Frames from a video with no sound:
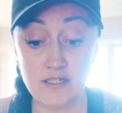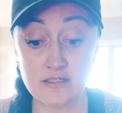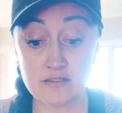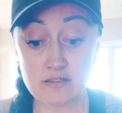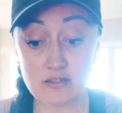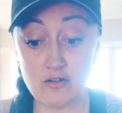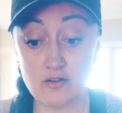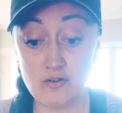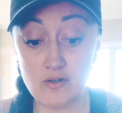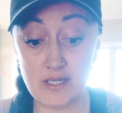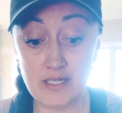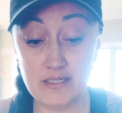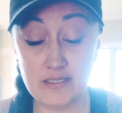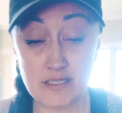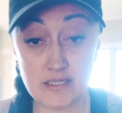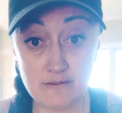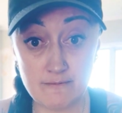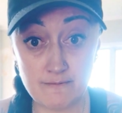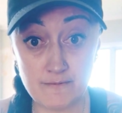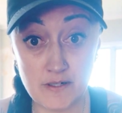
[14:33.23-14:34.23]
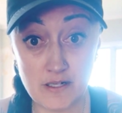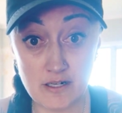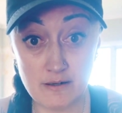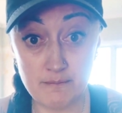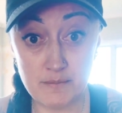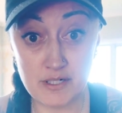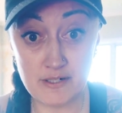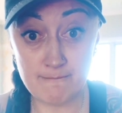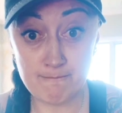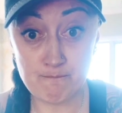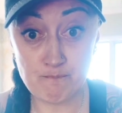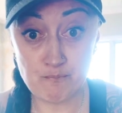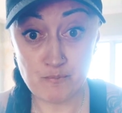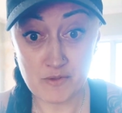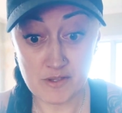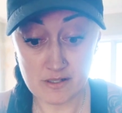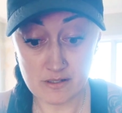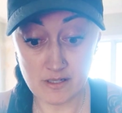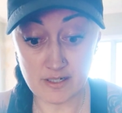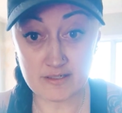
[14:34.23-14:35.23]
So he did feel a bit
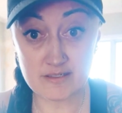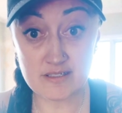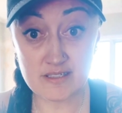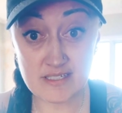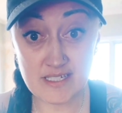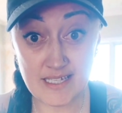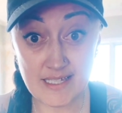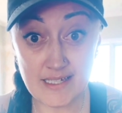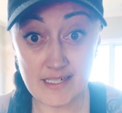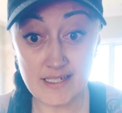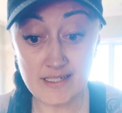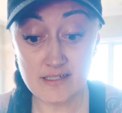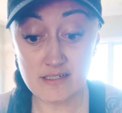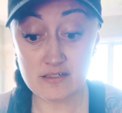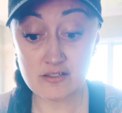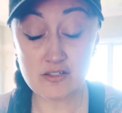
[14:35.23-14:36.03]
like scared.